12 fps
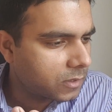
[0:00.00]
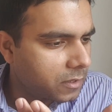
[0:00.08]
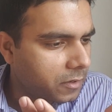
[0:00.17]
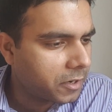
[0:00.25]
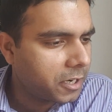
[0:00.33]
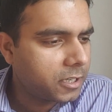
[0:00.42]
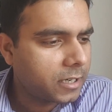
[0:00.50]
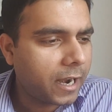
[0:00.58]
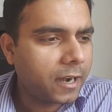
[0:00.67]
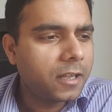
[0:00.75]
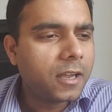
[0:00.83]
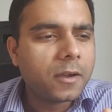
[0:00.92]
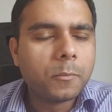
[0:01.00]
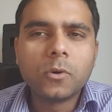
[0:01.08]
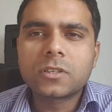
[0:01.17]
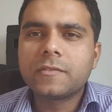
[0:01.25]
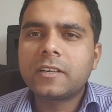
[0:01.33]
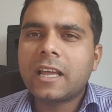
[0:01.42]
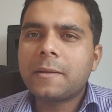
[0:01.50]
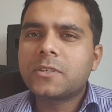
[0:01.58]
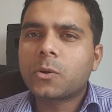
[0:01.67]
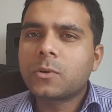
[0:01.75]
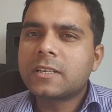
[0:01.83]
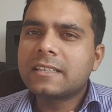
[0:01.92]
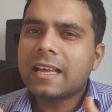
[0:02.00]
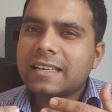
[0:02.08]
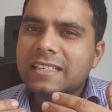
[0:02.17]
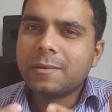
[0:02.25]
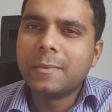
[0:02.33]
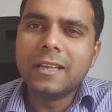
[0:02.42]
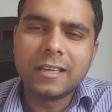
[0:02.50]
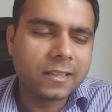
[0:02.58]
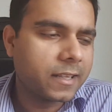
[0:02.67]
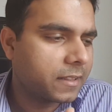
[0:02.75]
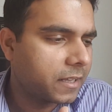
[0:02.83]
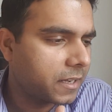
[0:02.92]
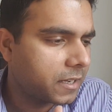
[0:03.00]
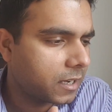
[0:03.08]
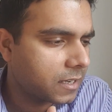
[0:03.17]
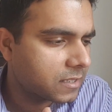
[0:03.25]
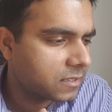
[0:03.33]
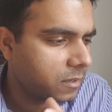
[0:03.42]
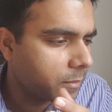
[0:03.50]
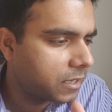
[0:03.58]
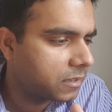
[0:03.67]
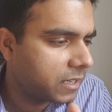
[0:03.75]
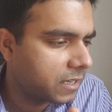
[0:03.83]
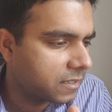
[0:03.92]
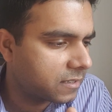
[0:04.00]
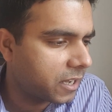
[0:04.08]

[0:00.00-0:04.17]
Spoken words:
read, and most of the times the questions are similar, like they ask similar things.